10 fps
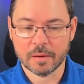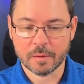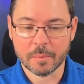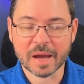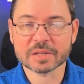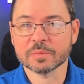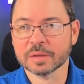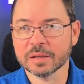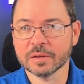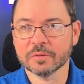Imagine what
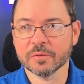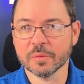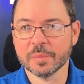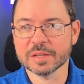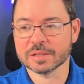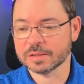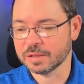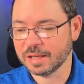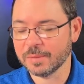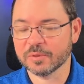that does for your business to
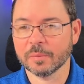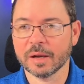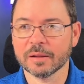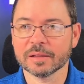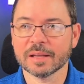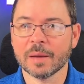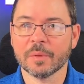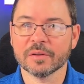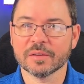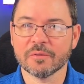keep somebody like that,
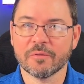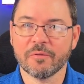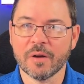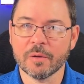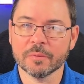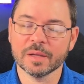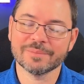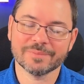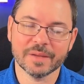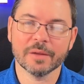because they
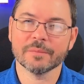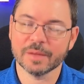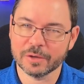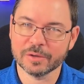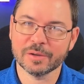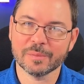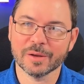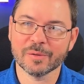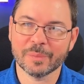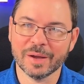could have done
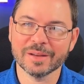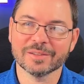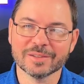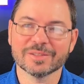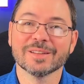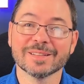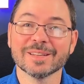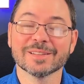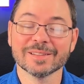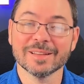better, but essentially they
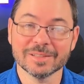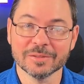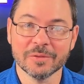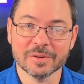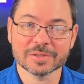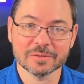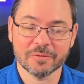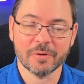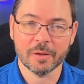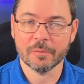did eventually
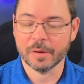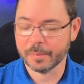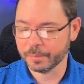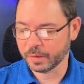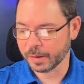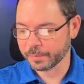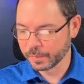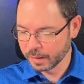follow up, okay?